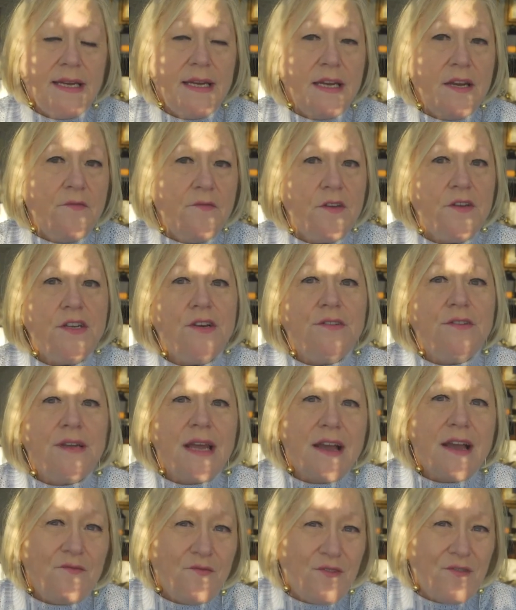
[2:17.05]
And if you don't
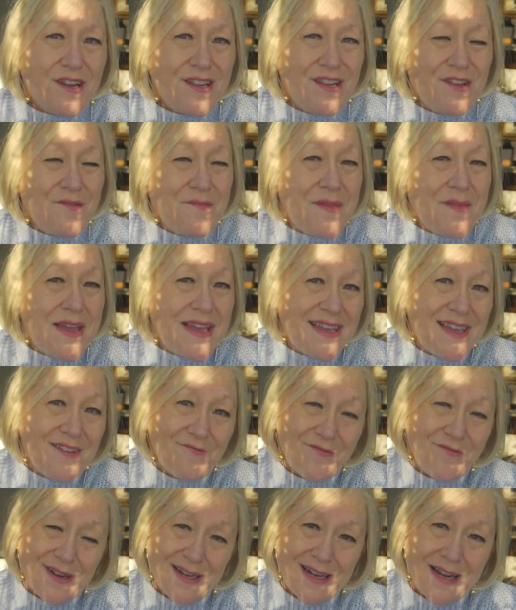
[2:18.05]
have one, you're
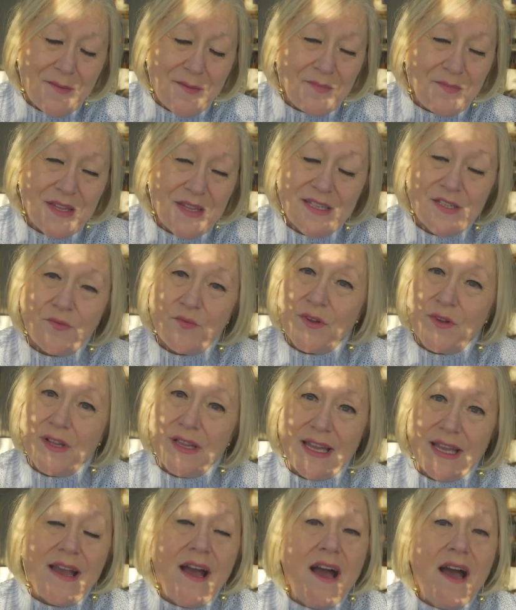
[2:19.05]
making one up that's
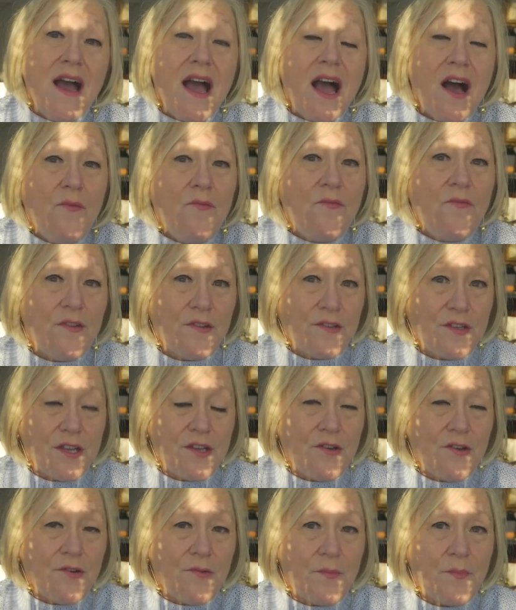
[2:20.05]
really helpful to
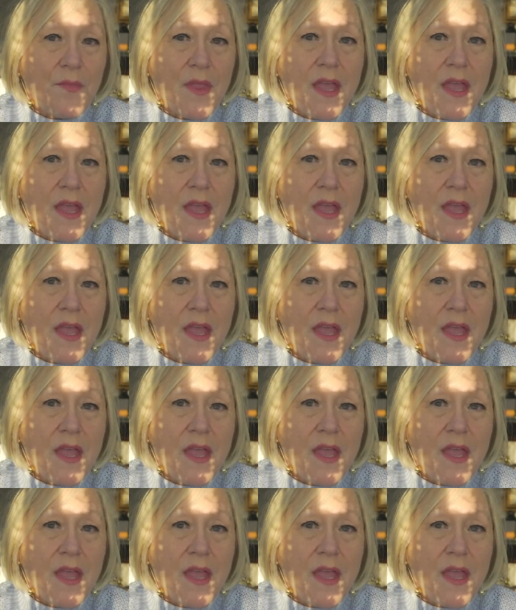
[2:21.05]
you.